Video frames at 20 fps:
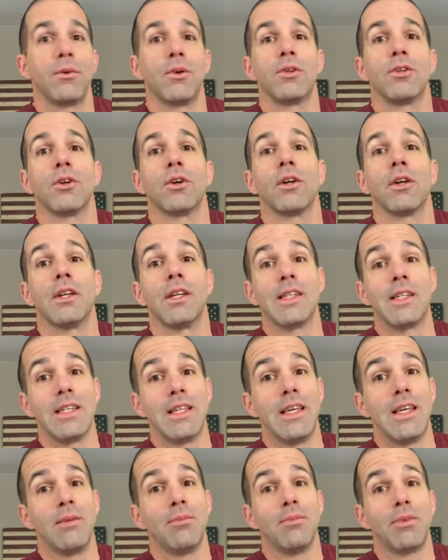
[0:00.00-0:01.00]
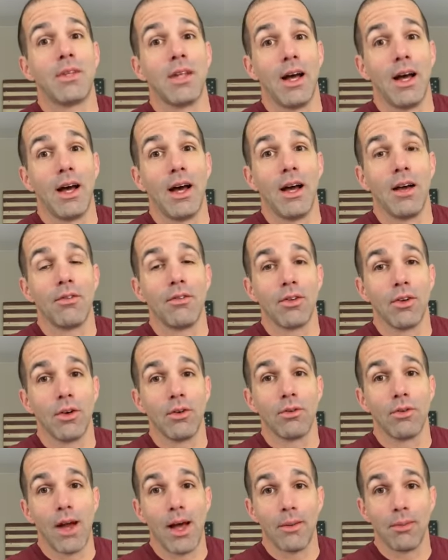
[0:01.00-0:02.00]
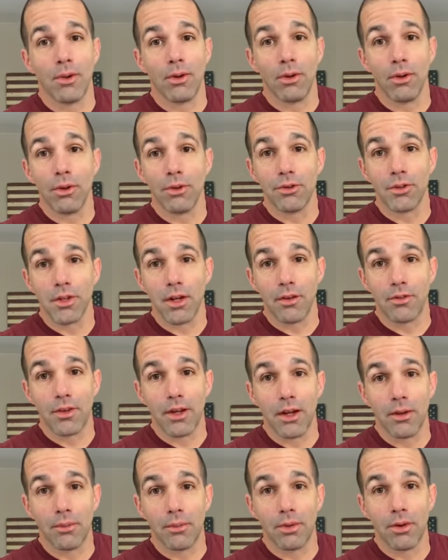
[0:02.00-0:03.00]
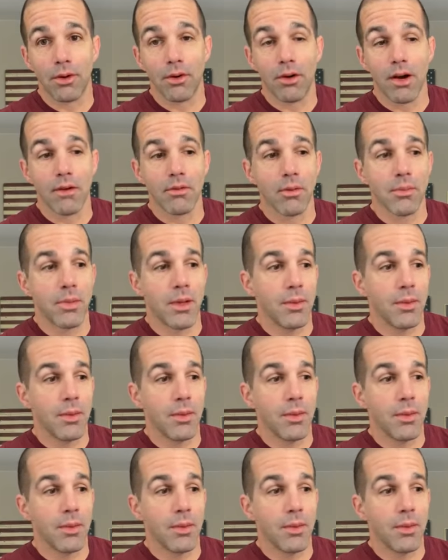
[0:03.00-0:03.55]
we took a deep dive, you know, rabbit hole stuff down programming.